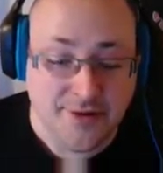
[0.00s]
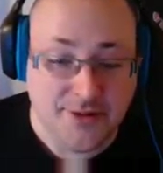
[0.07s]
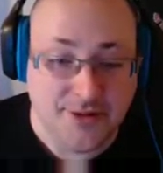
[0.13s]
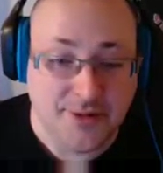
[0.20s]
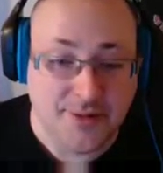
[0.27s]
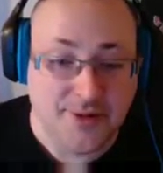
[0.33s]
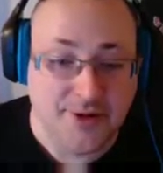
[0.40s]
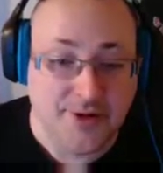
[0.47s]

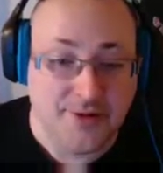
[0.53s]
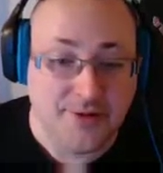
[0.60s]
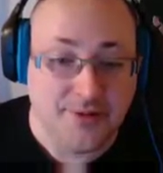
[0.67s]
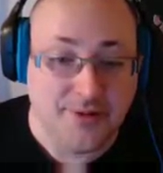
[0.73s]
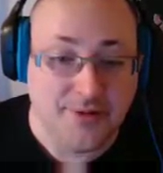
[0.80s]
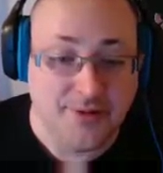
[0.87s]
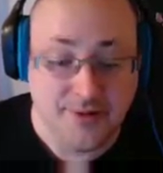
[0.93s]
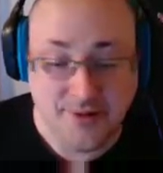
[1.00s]
there we go.
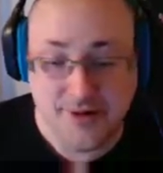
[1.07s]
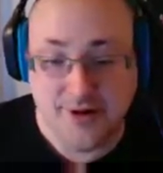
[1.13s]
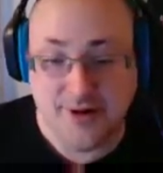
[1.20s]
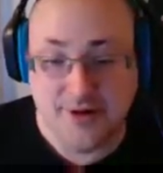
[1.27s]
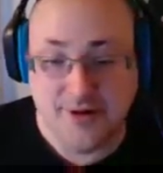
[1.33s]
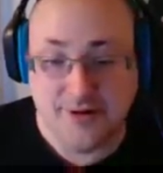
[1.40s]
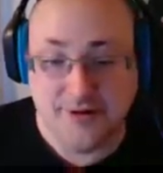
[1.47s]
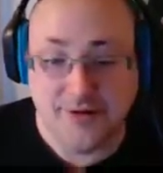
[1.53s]

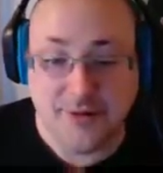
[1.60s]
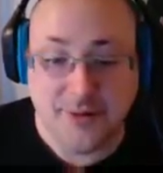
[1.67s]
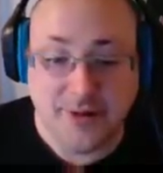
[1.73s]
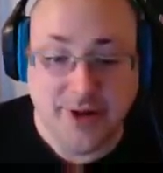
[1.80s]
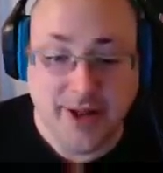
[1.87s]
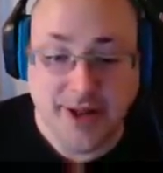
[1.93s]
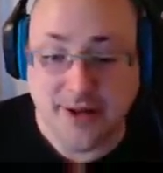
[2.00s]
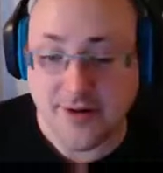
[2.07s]
So
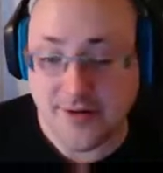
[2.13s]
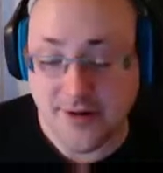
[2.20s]
yeah,